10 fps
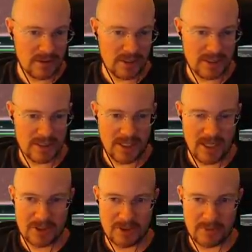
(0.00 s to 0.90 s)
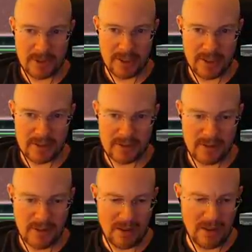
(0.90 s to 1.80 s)
This is the Enterprise.
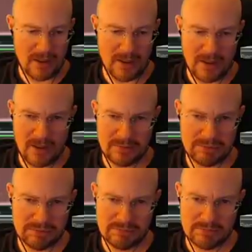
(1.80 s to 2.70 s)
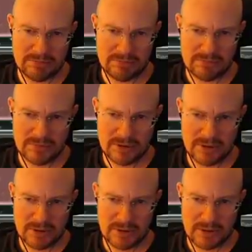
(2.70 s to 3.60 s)
Uh, I
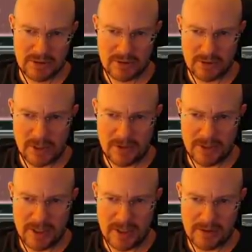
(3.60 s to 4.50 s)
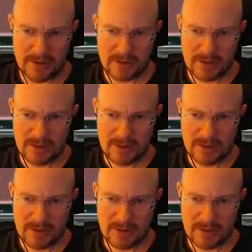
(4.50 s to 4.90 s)
don't know about that.